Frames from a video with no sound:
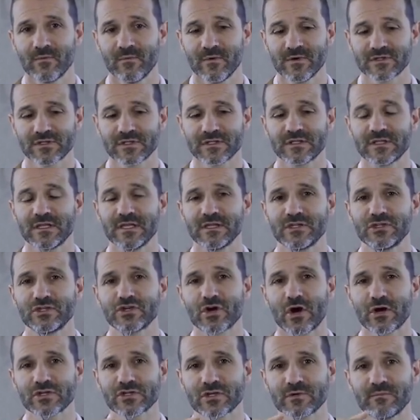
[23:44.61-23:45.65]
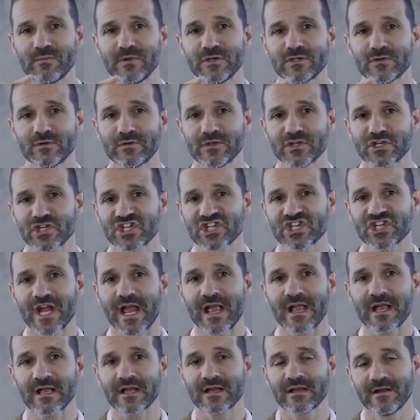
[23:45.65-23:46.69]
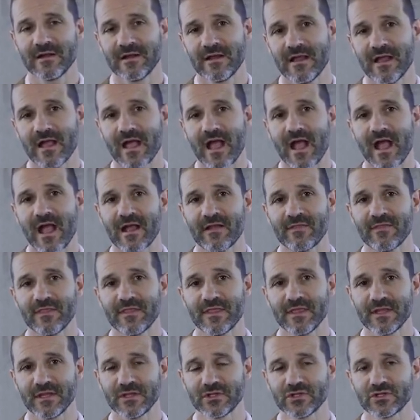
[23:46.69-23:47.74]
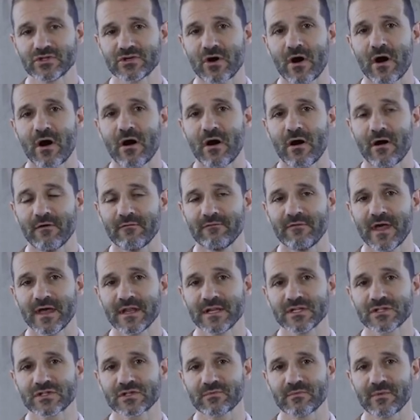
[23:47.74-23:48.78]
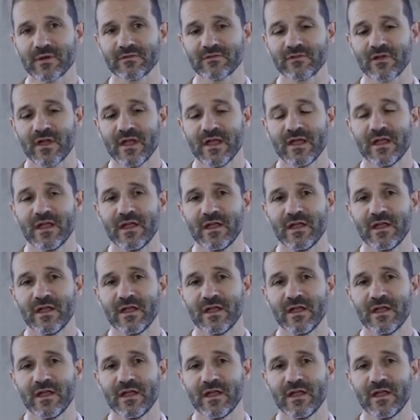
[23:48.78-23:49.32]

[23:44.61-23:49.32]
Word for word: which is the junction between the shank and the jaw of that instrument,